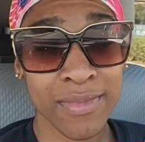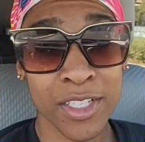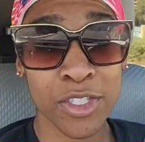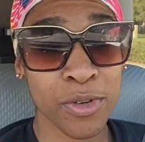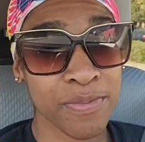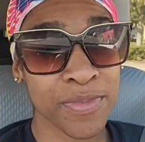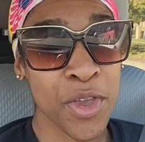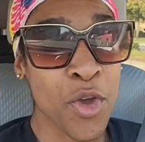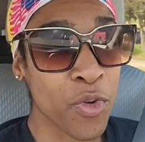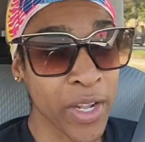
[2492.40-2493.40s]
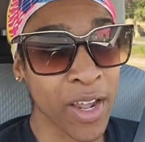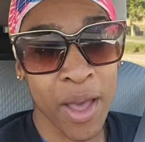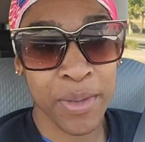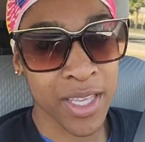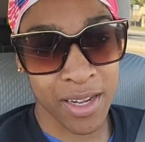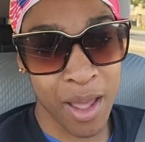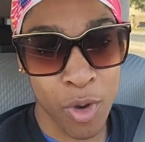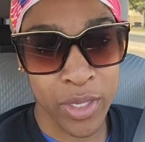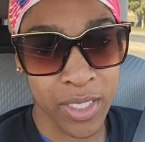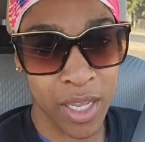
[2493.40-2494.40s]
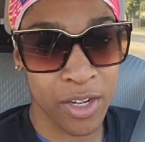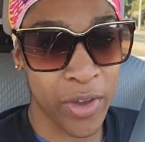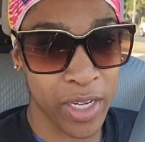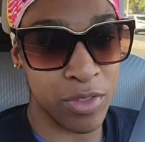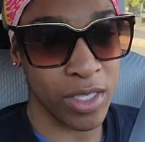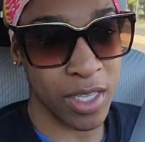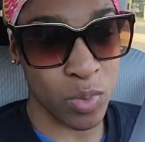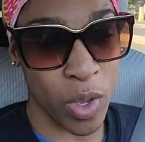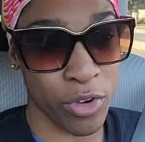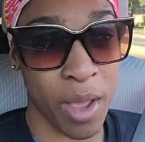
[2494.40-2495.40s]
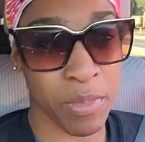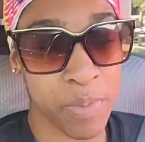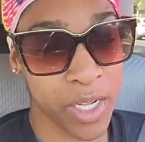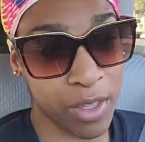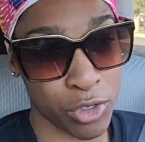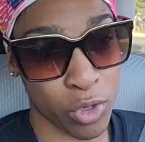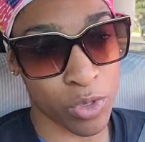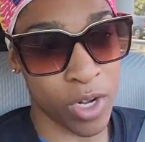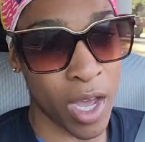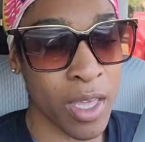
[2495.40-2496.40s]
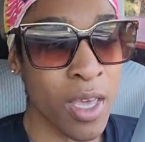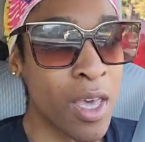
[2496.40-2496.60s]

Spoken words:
So we'll find out. I'm excited. I'm always excited to find out these lists, whether I'm competing at the shows or not.